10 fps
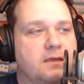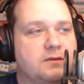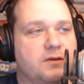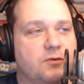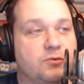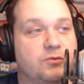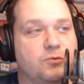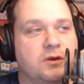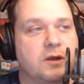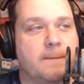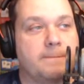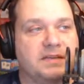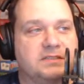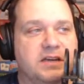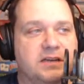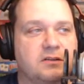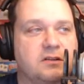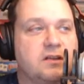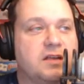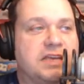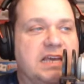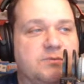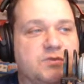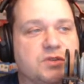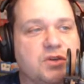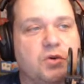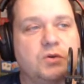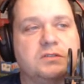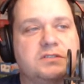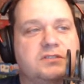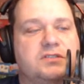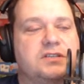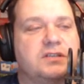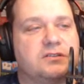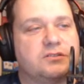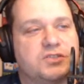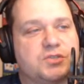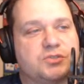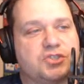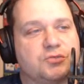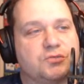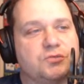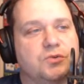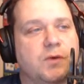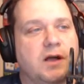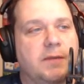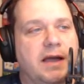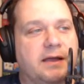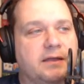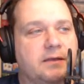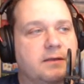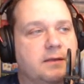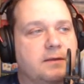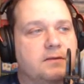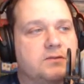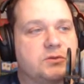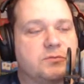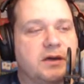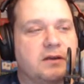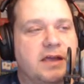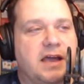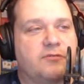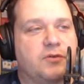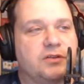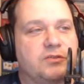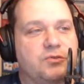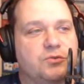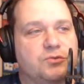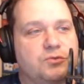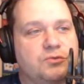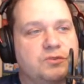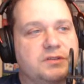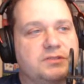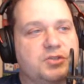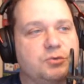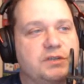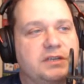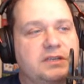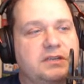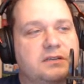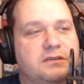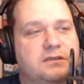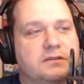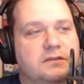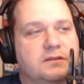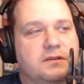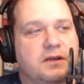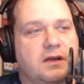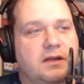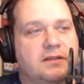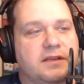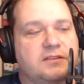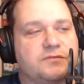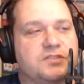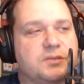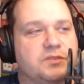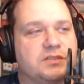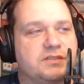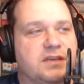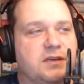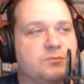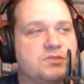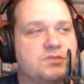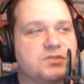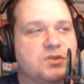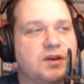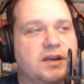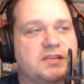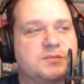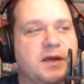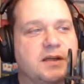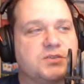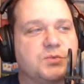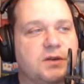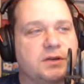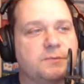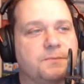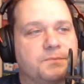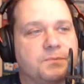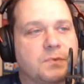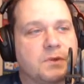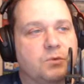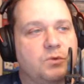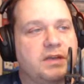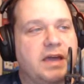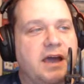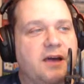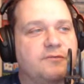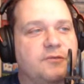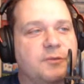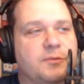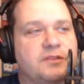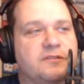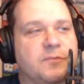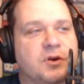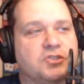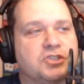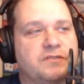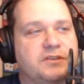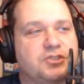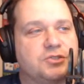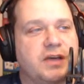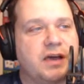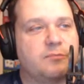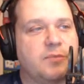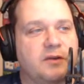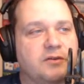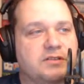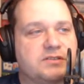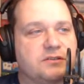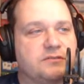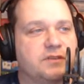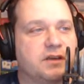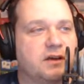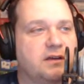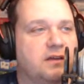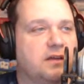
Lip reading: with one big title. Games with Gold did a little switcheroo a while back. So we're about halfway through the 2-week length for some of these games. So on Xbox One, we have for the month of March, Adventure Time Pirates of the